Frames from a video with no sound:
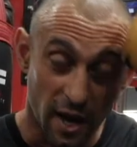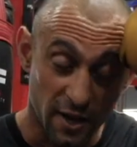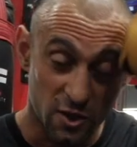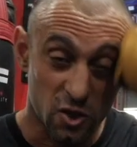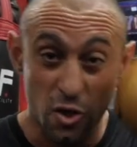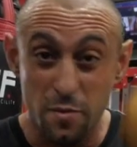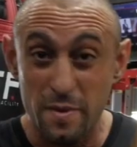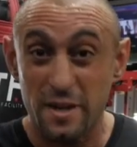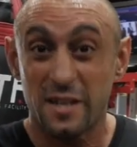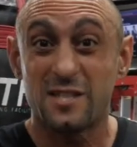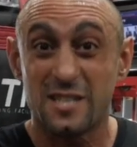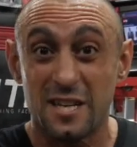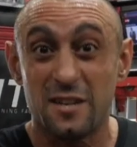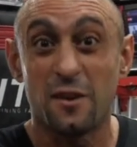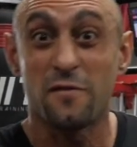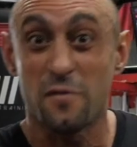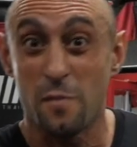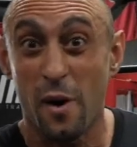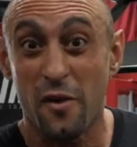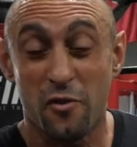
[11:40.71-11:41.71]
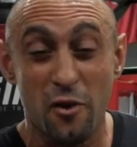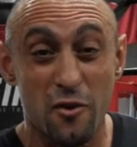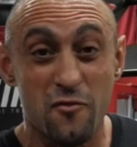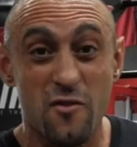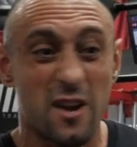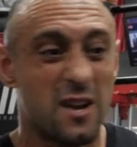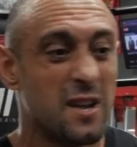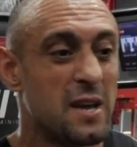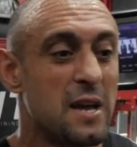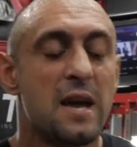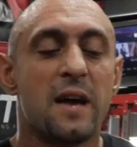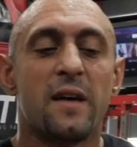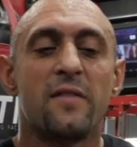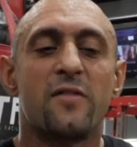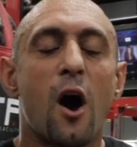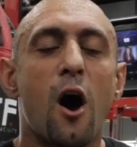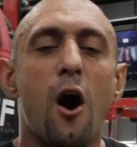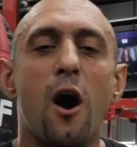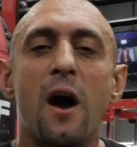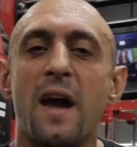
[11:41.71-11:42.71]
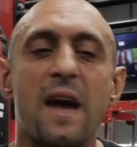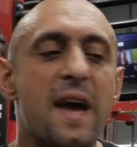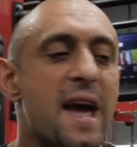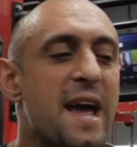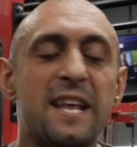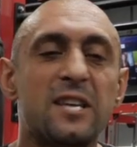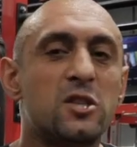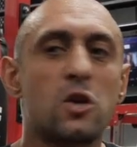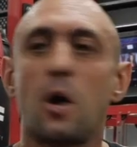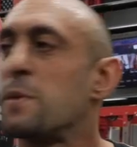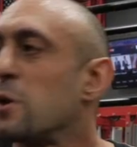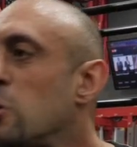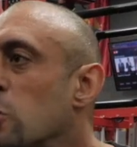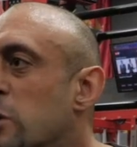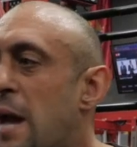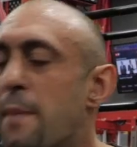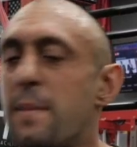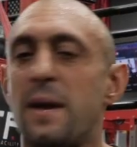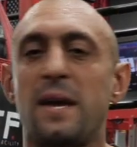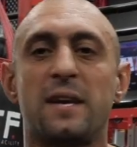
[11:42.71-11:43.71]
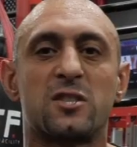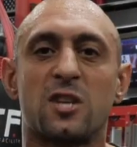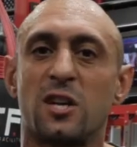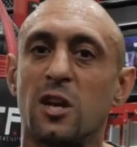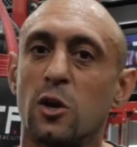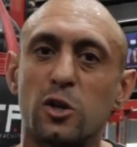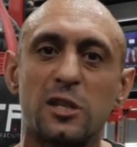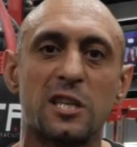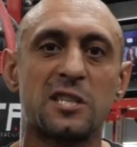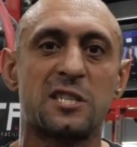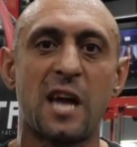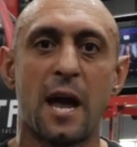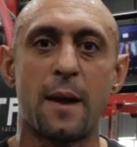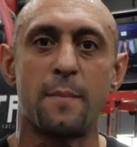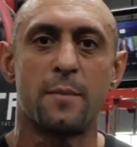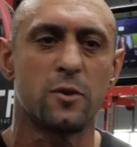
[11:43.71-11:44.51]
2 minutes in of my third round. Anytime you look at me, it's going to look the same.